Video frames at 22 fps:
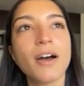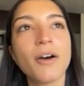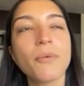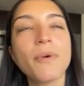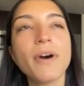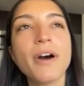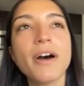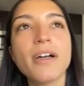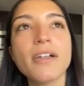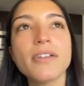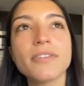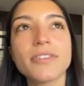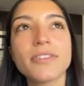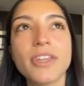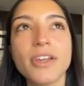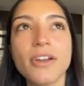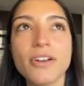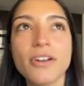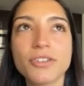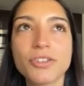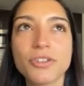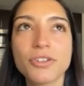Well,
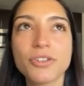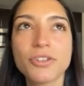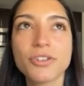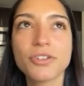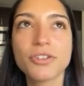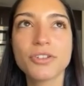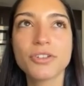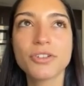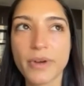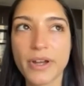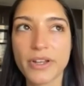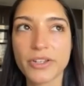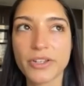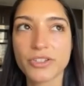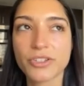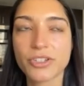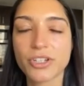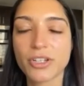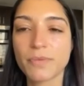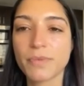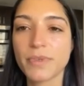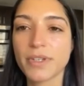there are two ways I could
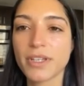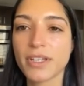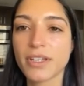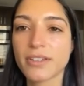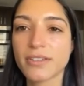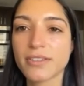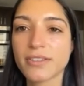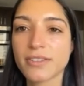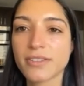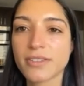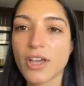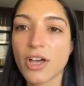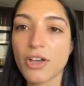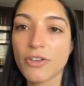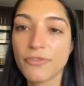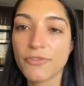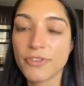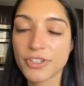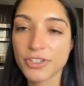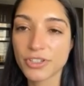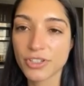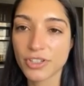answer the question
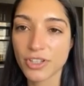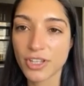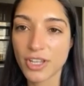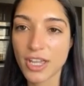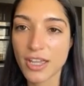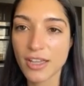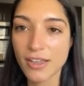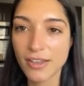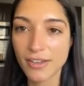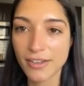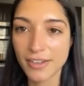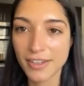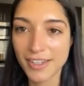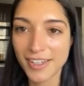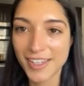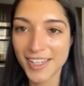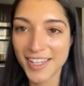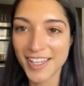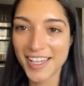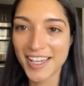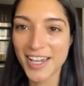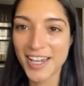because selfishly,
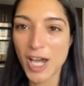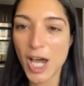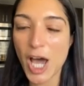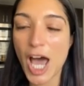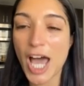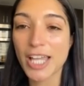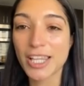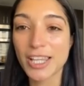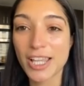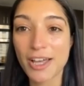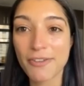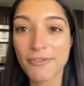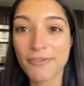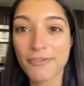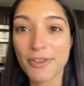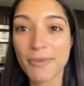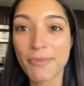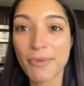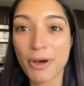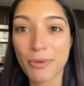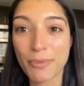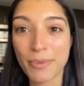I love
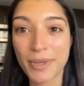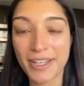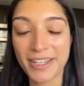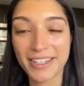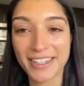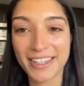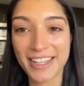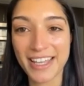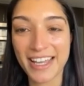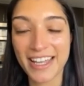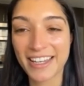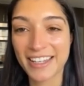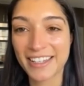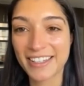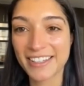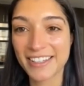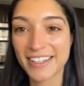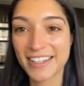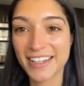the moment that